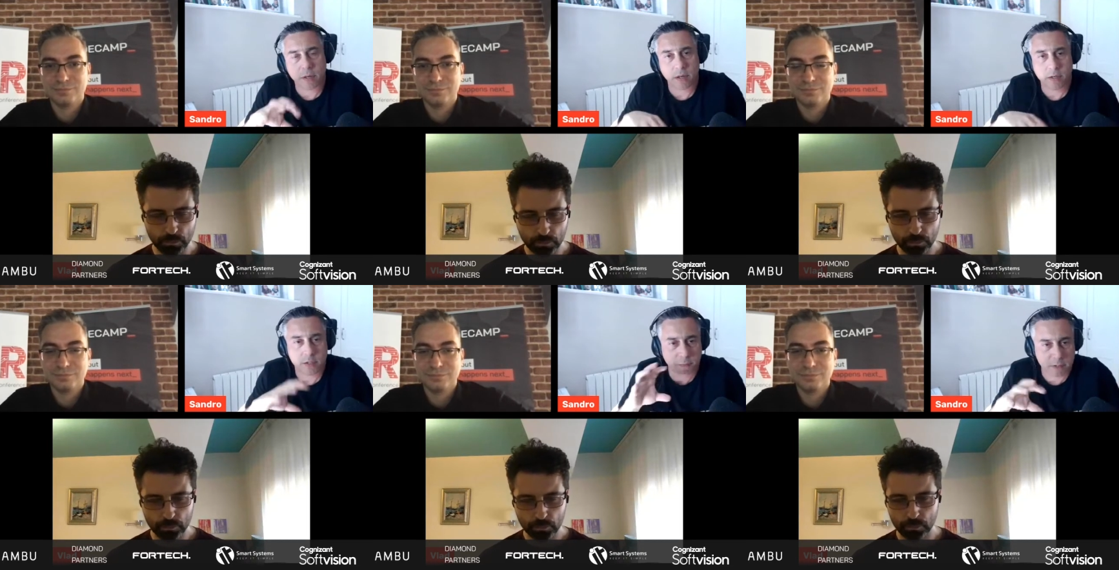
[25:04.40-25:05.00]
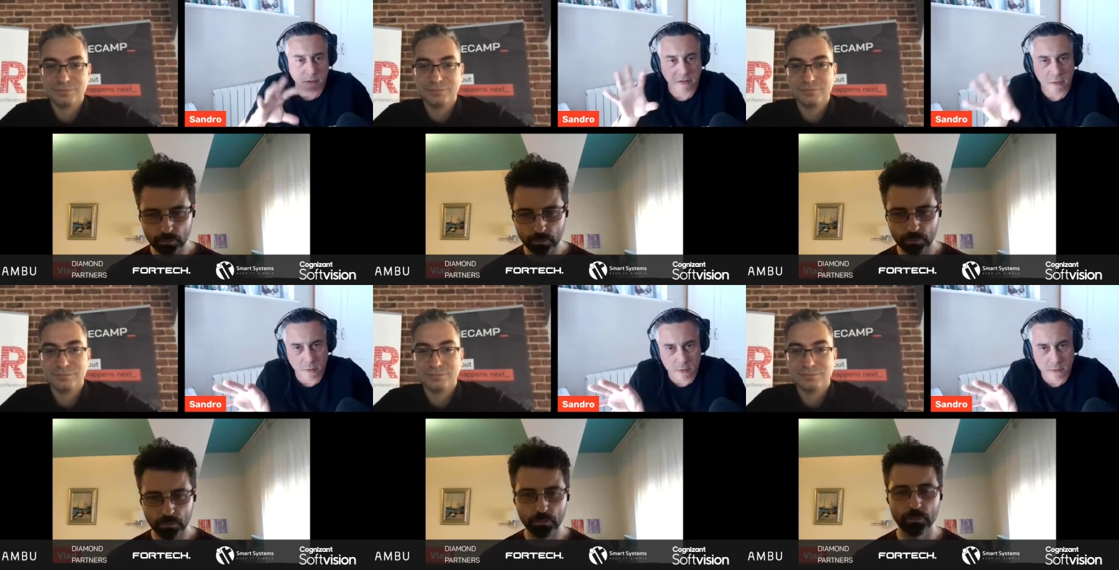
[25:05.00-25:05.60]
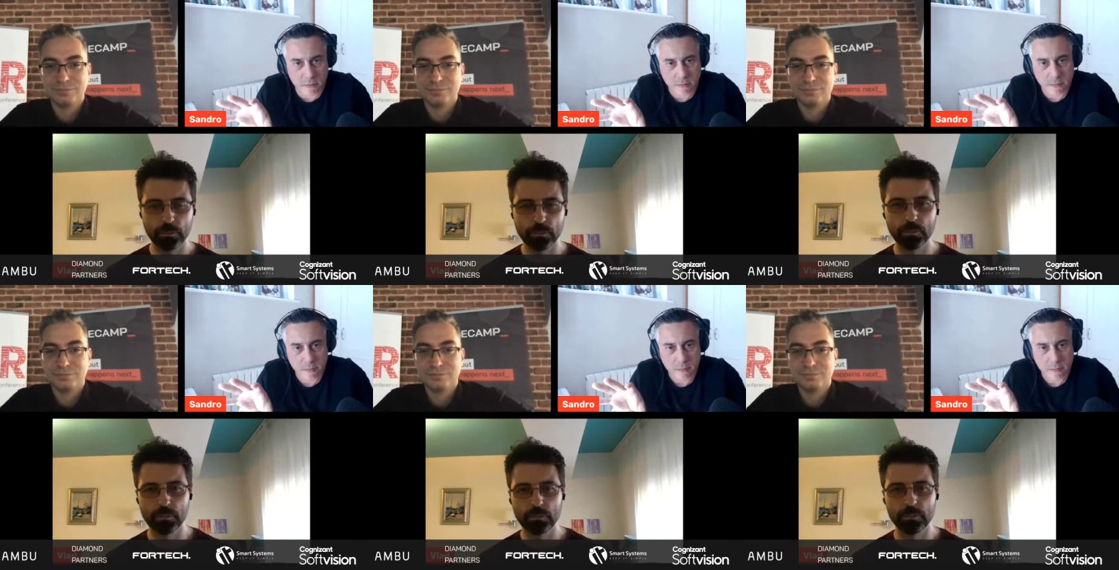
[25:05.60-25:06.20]
Speaker 1: a specific
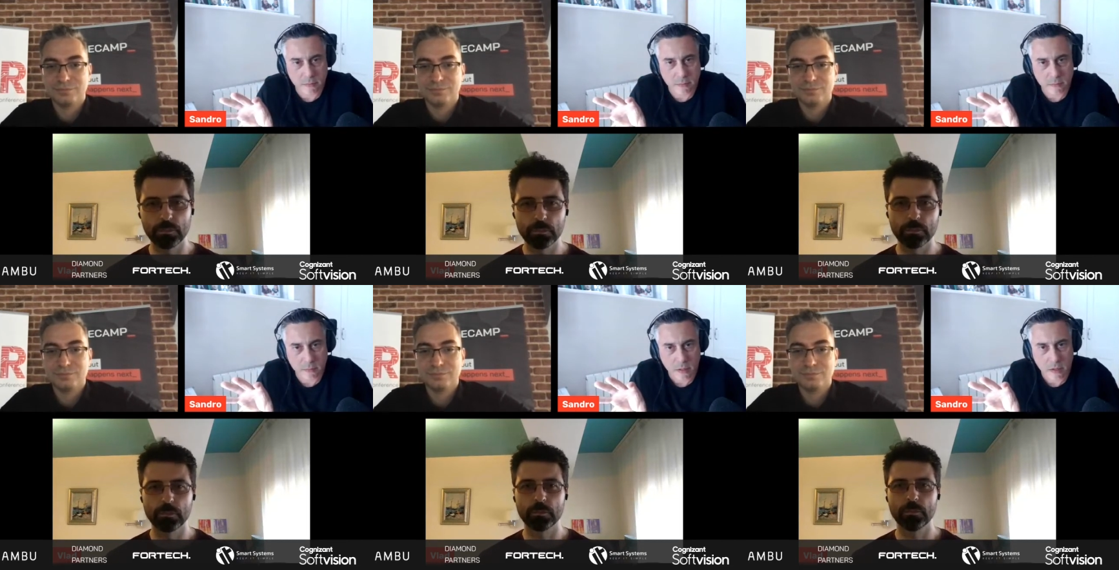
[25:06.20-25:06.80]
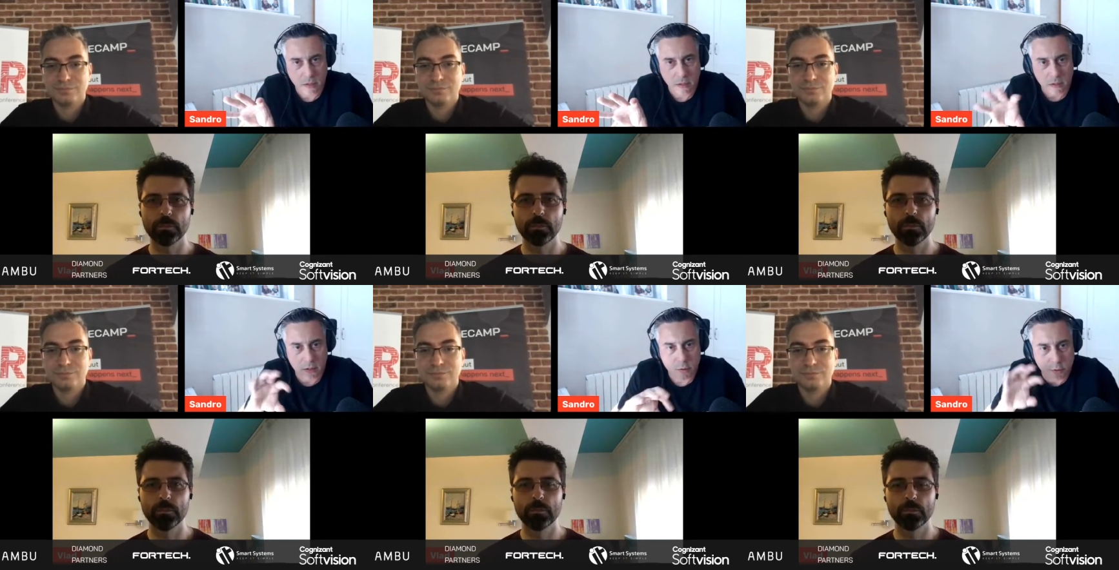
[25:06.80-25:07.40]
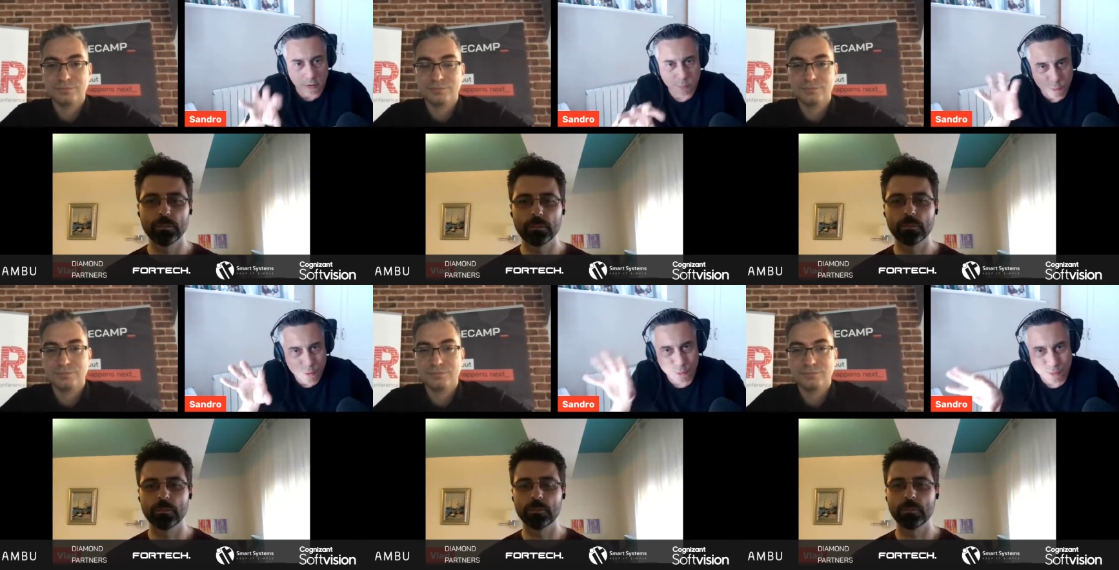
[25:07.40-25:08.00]
model is not
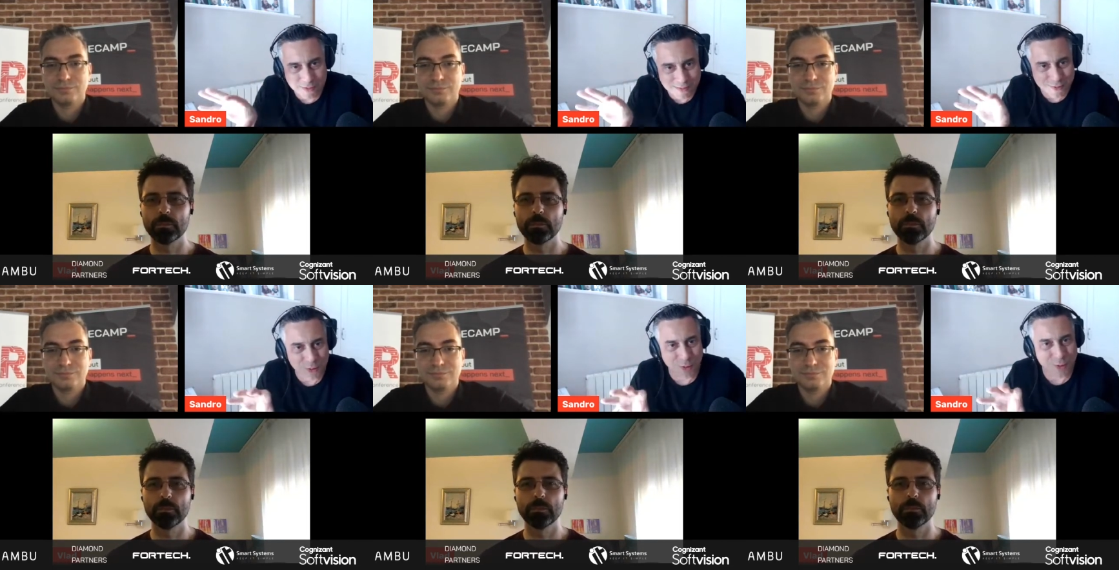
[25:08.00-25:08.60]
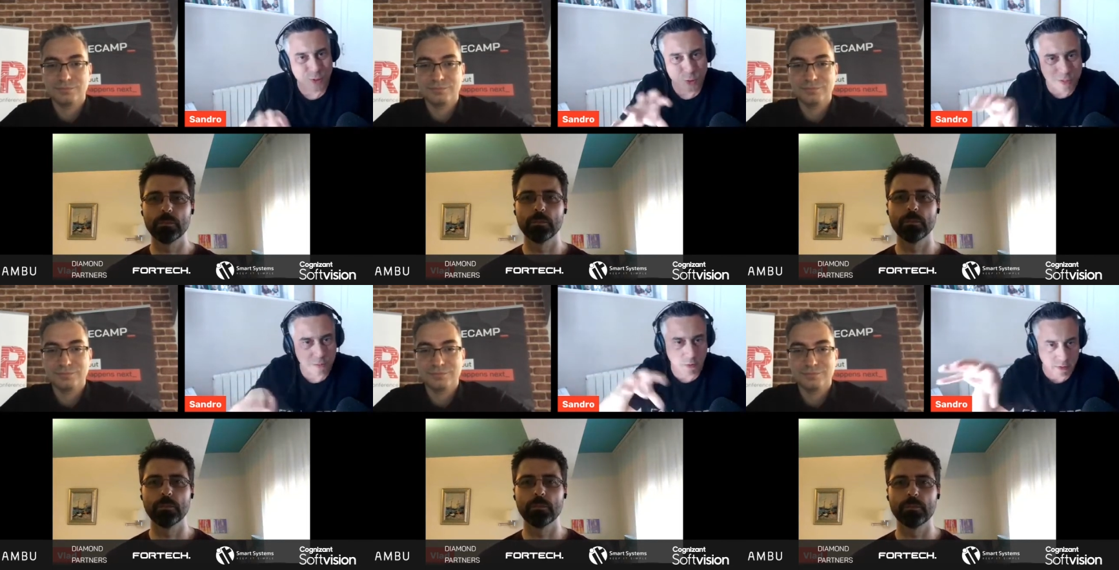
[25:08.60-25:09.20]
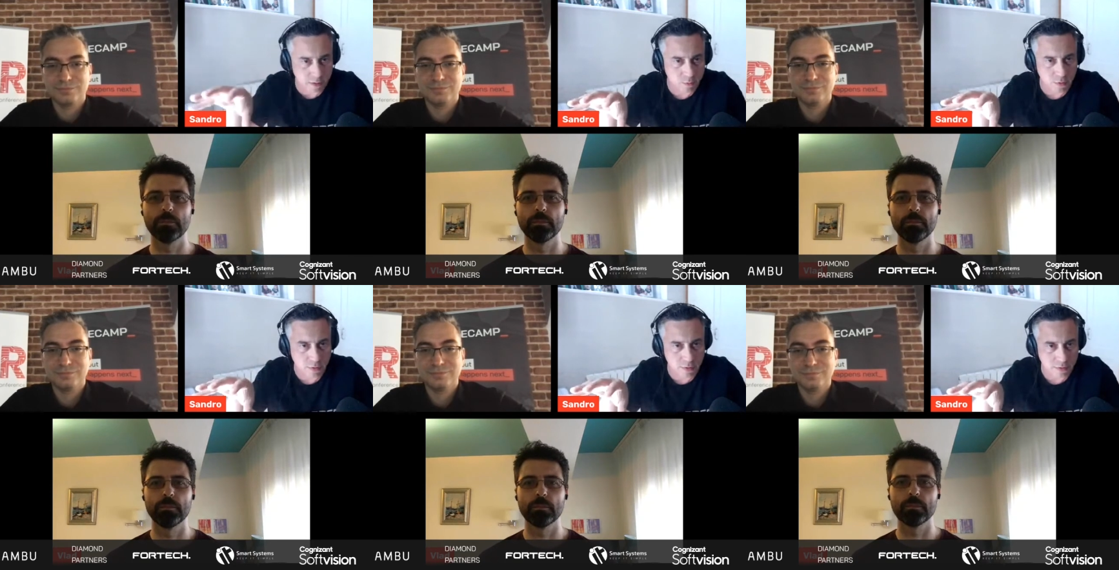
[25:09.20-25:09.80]
more suit is not suitable
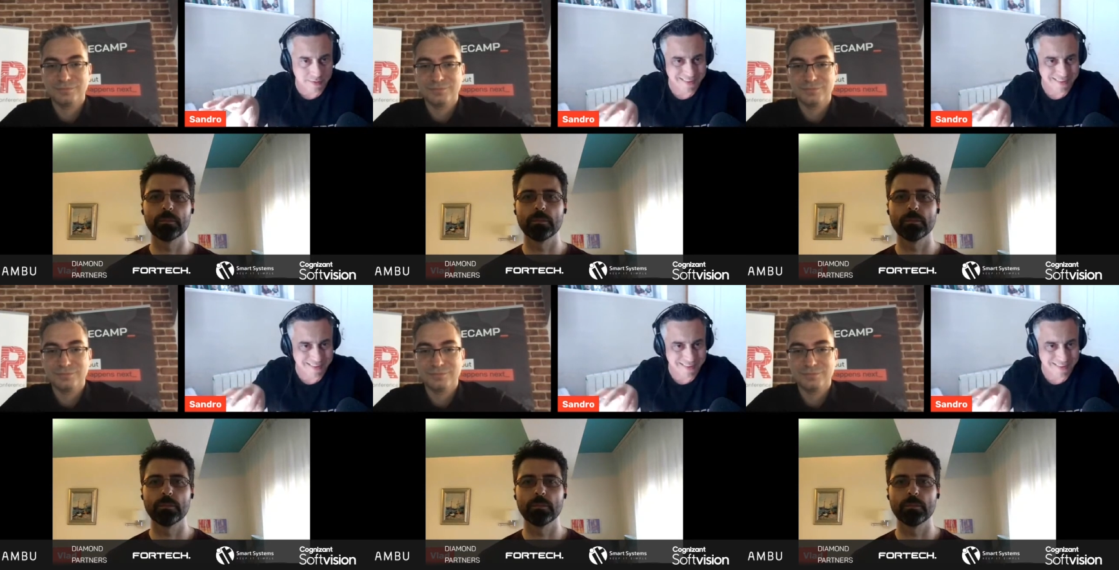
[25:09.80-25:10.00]
anymore,